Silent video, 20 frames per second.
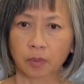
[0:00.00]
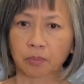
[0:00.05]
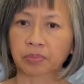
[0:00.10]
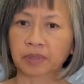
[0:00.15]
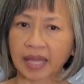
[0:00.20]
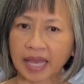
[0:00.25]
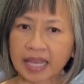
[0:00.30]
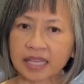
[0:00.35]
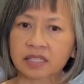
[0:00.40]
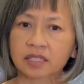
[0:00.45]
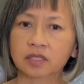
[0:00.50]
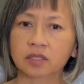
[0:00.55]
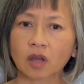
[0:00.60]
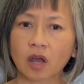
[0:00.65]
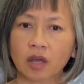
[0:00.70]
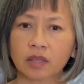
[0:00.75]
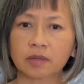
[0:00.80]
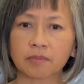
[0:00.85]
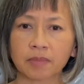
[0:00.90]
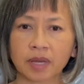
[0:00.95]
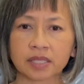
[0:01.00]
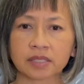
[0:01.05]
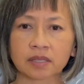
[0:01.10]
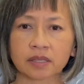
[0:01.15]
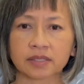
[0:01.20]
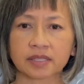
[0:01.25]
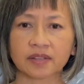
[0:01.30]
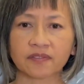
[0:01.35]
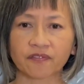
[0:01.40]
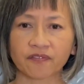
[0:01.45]
placed on the
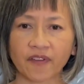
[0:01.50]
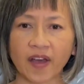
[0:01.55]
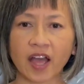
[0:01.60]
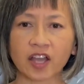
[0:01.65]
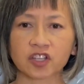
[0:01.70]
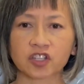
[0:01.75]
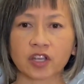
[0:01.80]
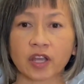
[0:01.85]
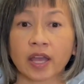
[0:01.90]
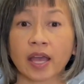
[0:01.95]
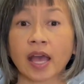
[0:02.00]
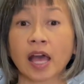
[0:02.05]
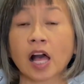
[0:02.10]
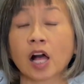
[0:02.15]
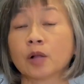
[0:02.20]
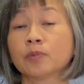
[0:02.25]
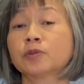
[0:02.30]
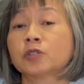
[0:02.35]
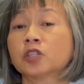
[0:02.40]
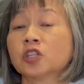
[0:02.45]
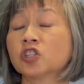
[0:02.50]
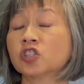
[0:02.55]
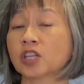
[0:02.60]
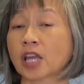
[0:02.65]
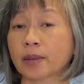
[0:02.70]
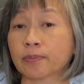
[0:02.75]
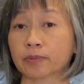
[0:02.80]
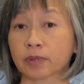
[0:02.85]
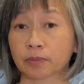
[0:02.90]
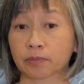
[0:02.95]
muscles and fascia helps to
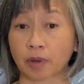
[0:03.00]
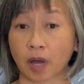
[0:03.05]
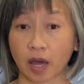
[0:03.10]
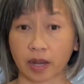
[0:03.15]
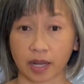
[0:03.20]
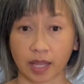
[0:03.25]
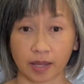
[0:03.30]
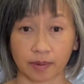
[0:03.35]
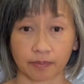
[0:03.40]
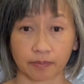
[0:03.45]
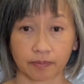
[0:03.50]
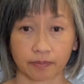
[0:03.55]
shape the body.